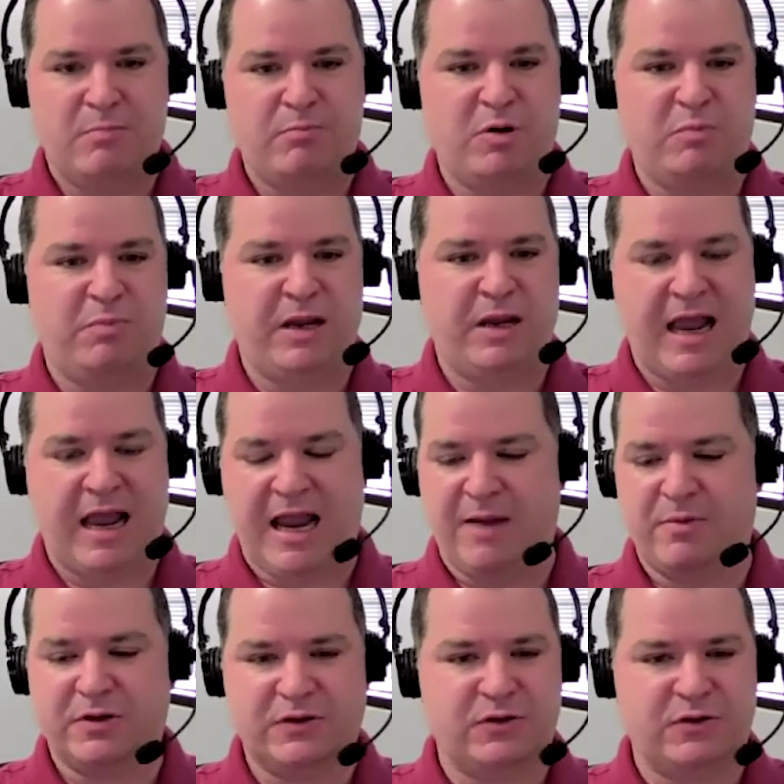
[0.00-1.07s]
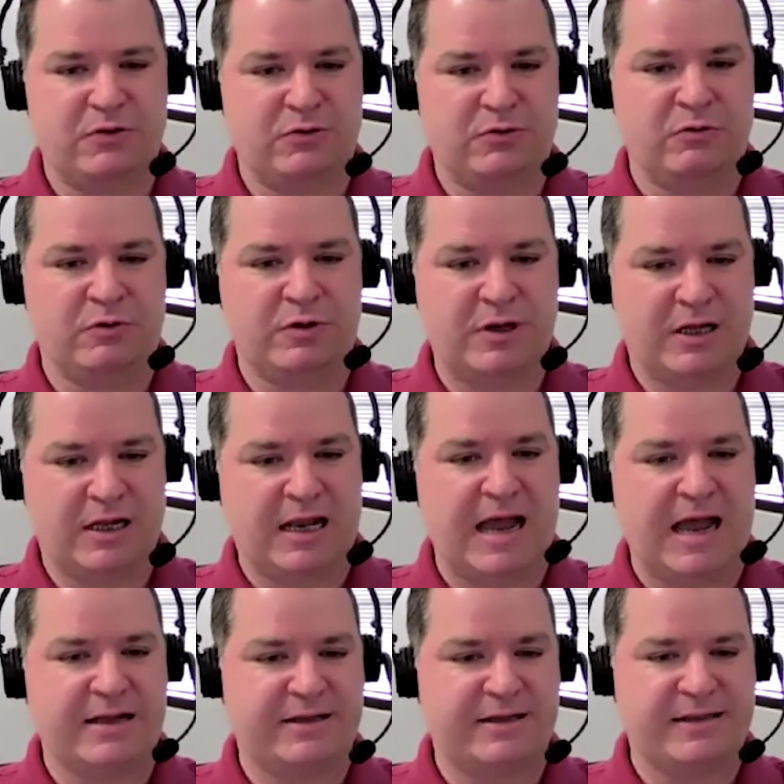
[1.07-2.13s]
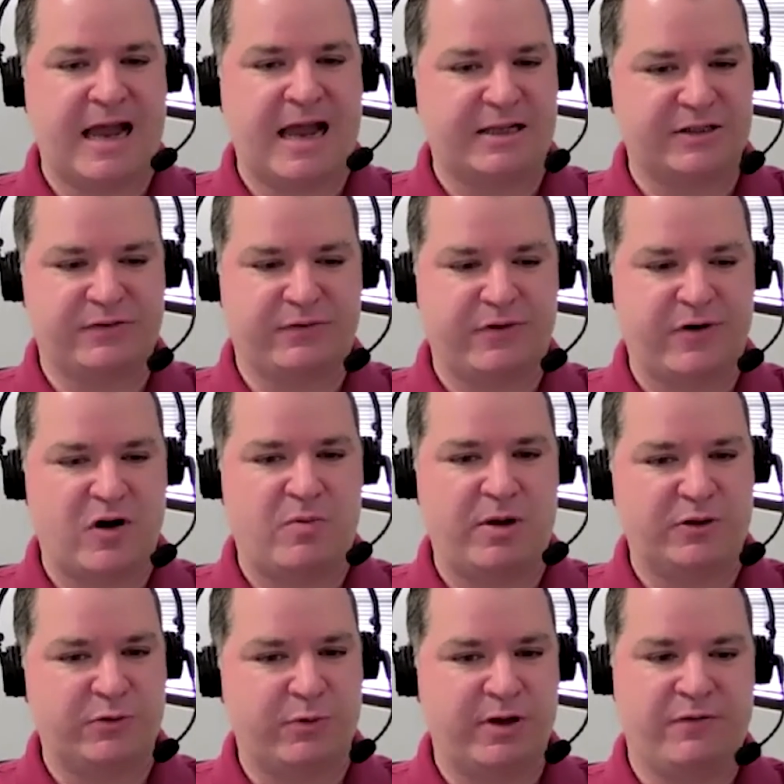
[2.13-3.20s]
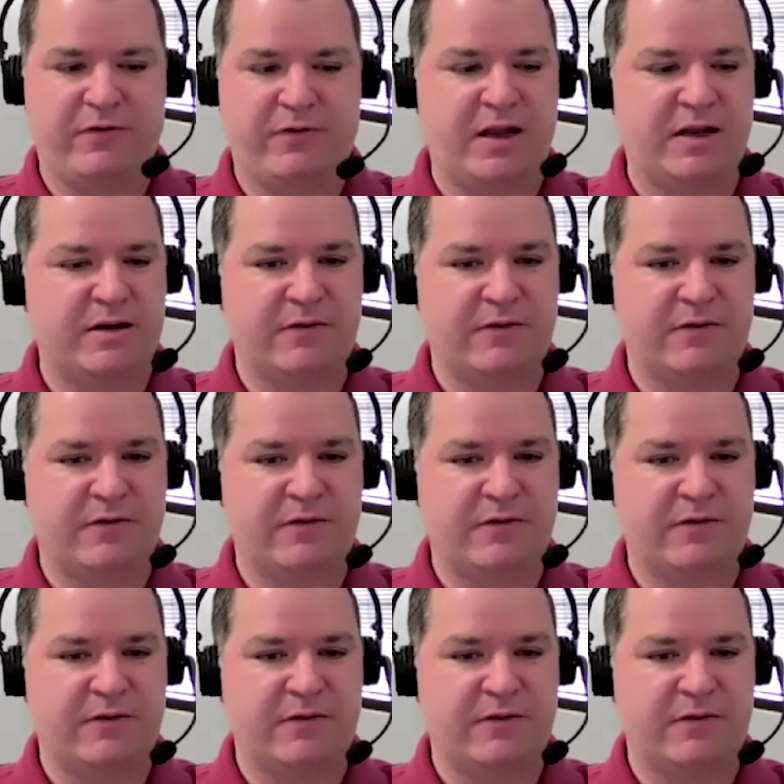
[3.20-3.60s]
but being able to collect stats from a Twitter feed.